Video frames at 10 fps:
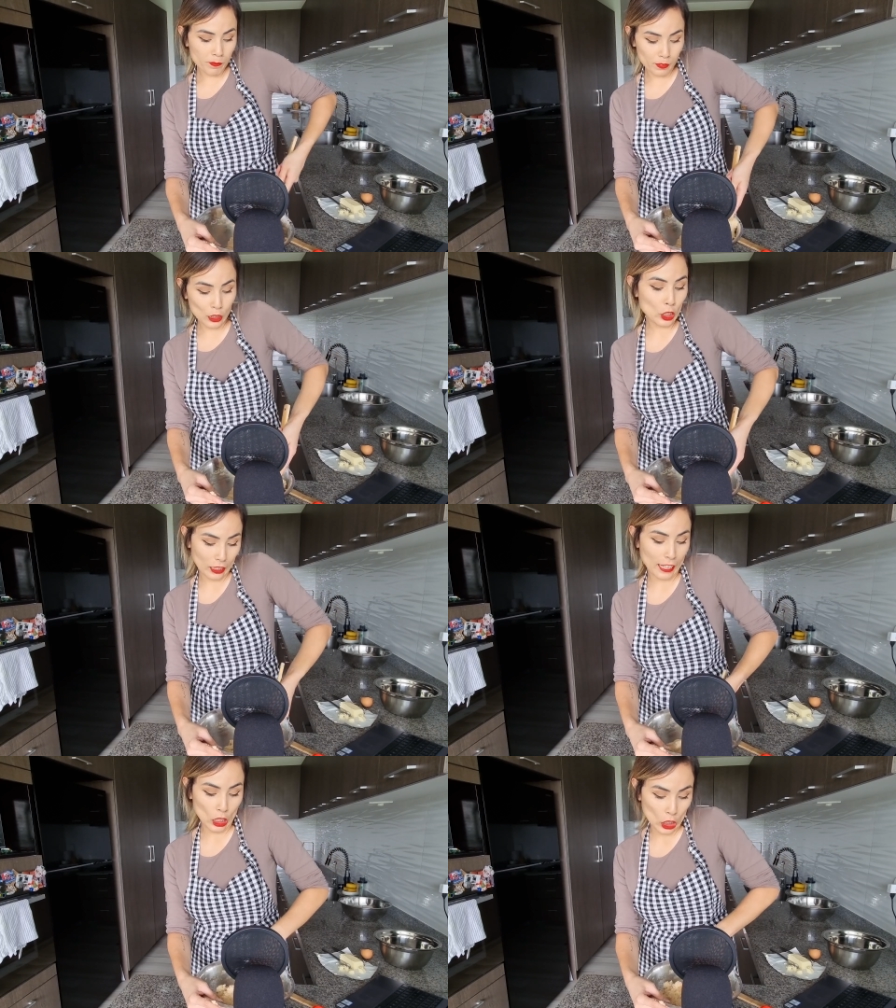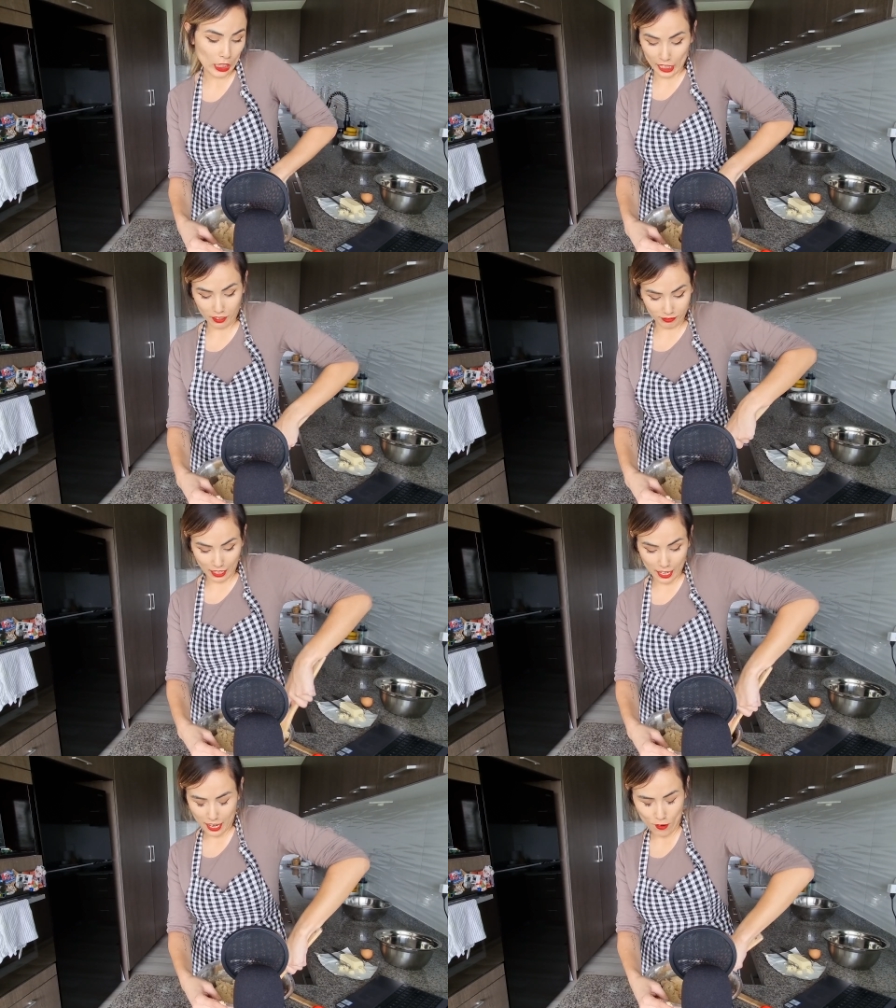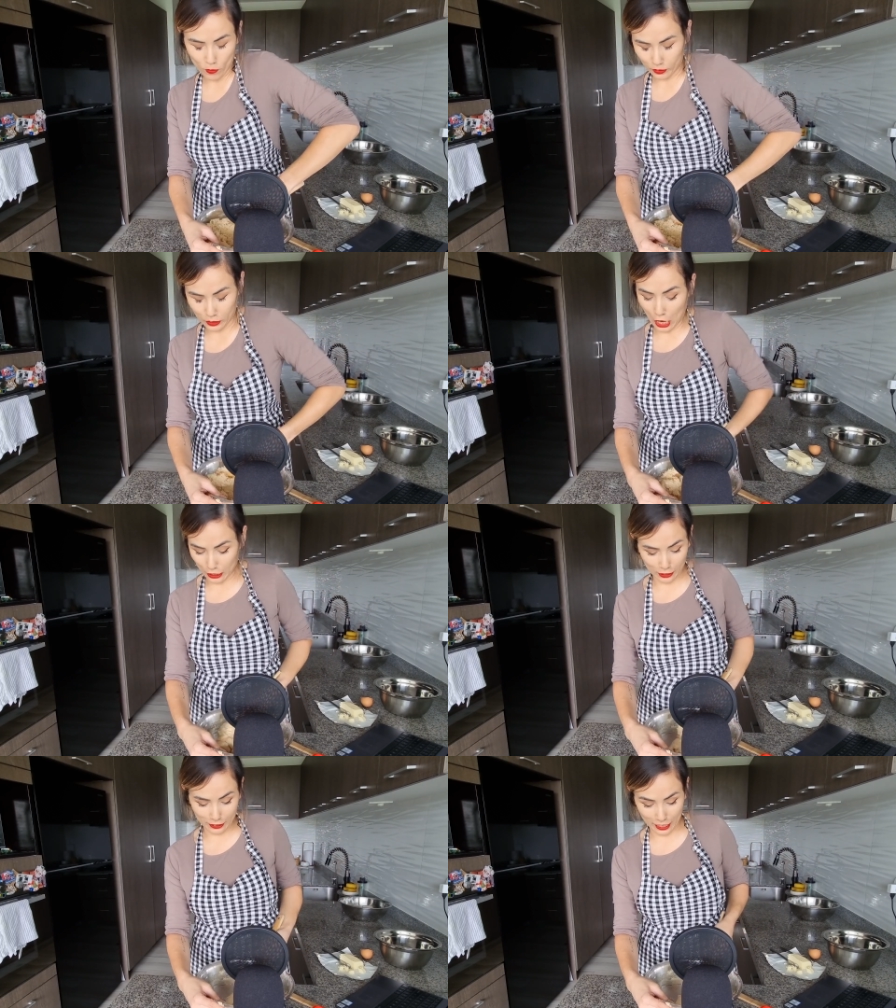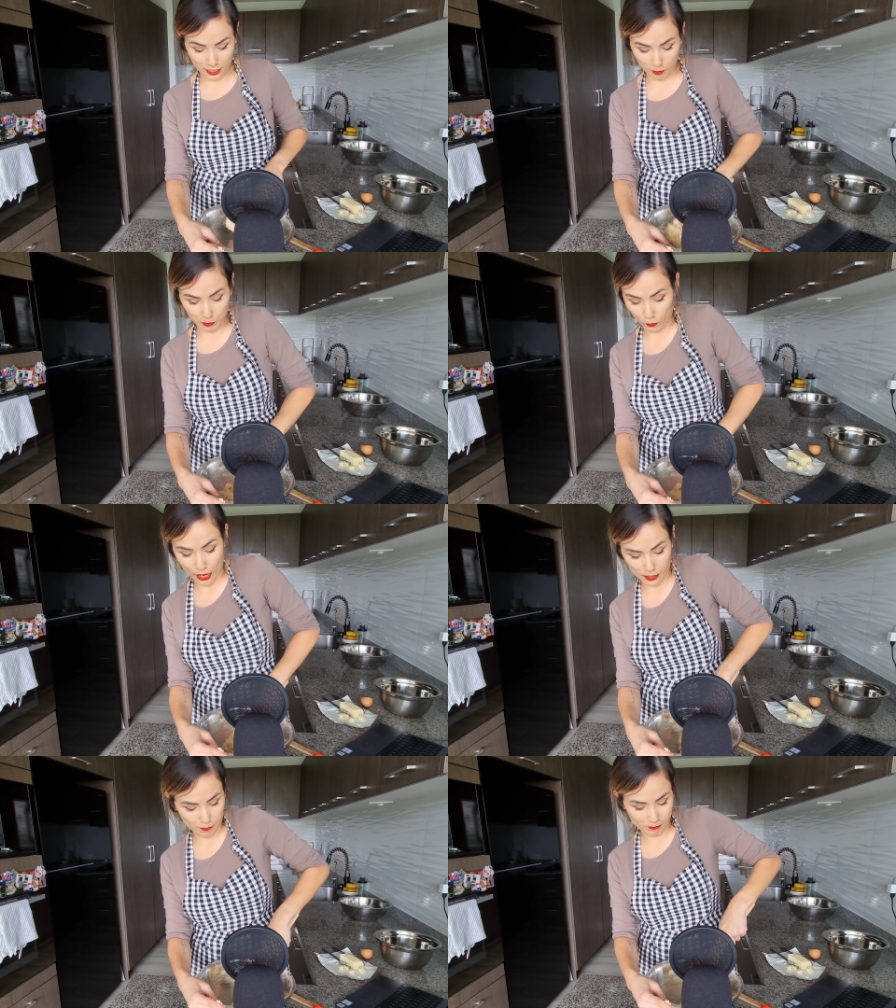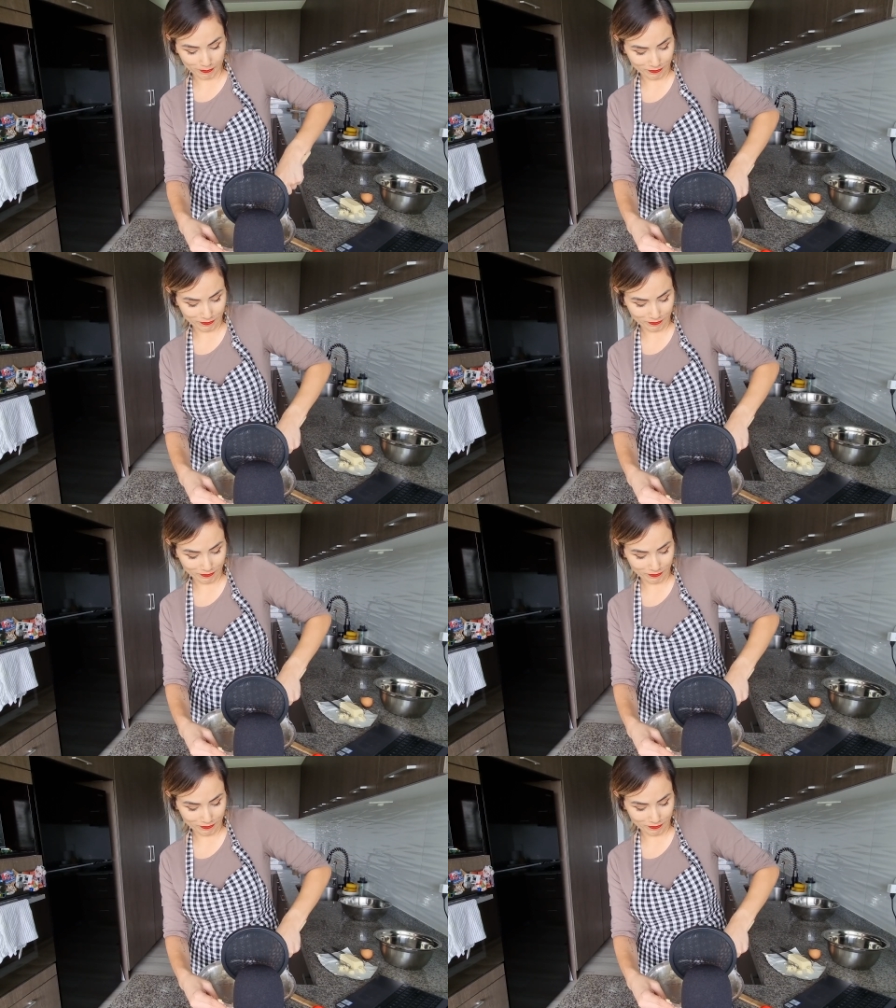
look like a cookie and it will not look like something random.